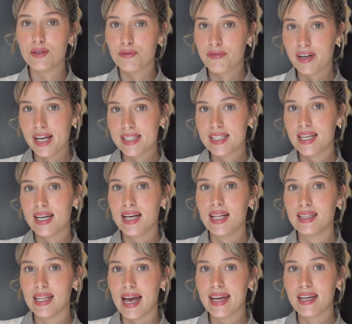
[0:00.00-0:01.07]
Don't forget
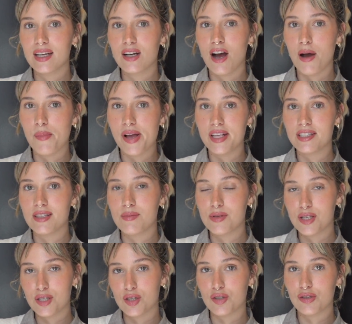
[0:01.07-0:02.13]
to like, comment,
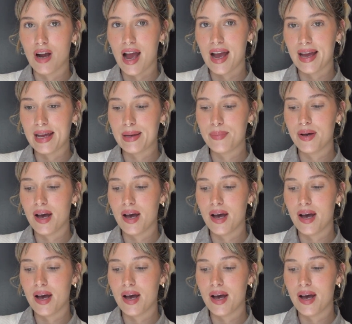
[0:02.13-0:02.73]
subscribe.